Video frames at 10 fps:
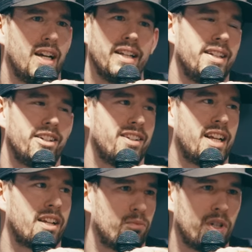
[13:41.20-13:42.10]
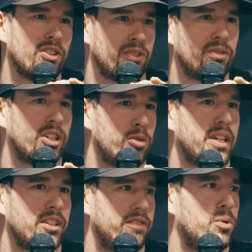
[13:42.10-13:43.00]
And then they're like, we're also going to go
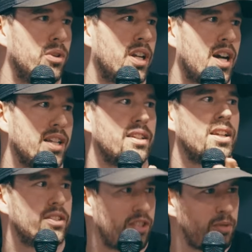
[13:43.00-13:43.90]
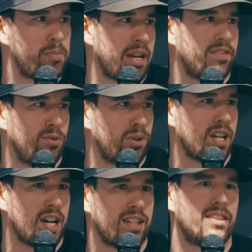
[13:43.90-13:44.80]
back to the foreign gods again. So they went back to foreign
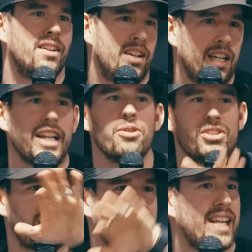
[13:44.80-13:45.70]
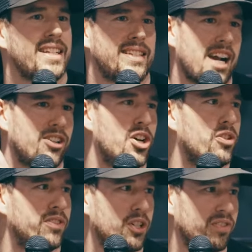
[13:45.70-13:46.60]
gods, and it was just like that cycle
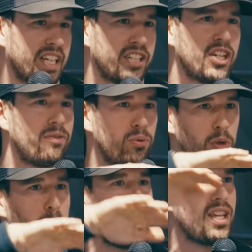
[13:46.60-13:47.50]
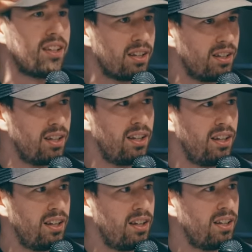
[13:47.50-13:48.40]
over and over again. You have a real peak
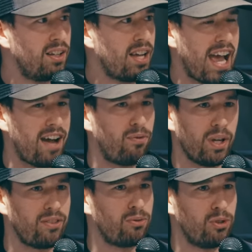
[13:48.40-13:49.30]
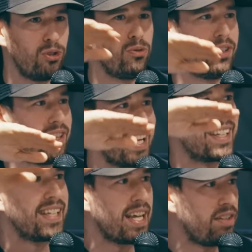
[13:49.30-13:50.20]
halfway through with
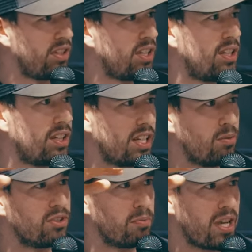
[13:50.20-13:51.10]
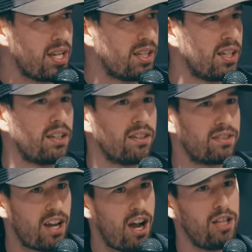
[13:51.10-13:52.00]
like David. It was amazing.
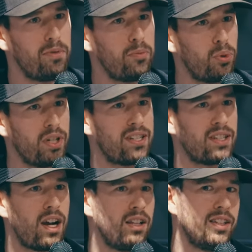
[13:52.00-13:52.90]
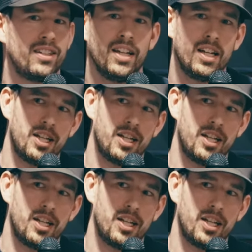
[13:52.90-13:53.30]
Solomon, pretty solid.